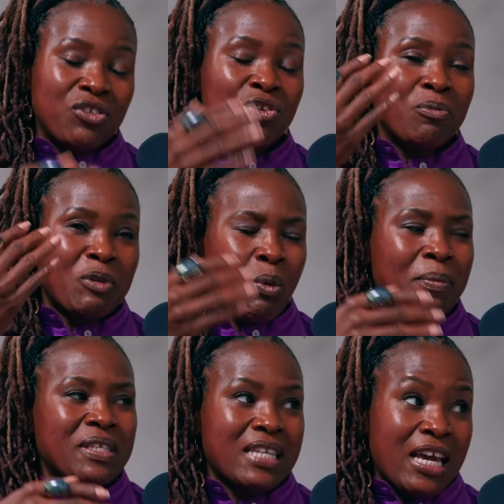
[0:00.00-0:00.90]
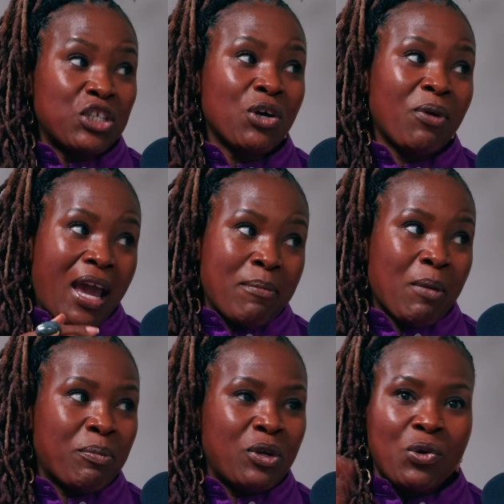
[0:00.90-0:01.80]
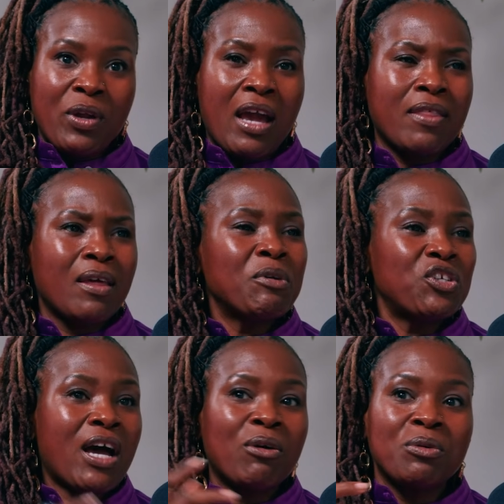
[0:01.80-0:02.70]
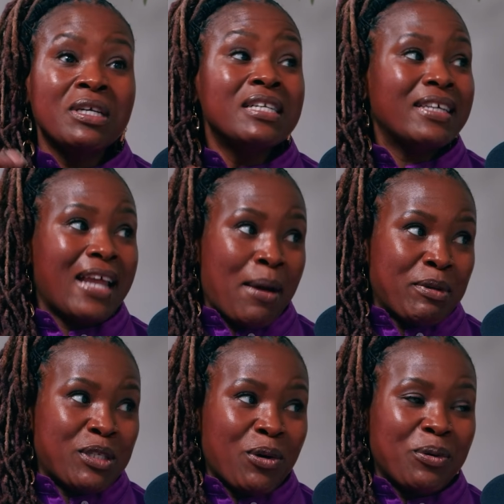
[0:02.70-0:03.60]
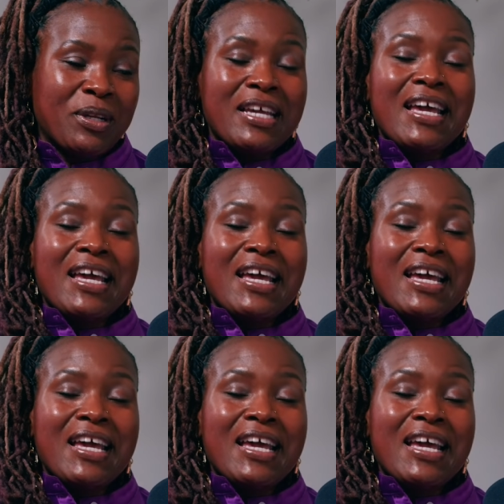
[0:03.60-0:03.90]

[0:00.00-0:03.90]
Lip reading: Dunamis Woman Today show came up, and I think Michelle did an episode.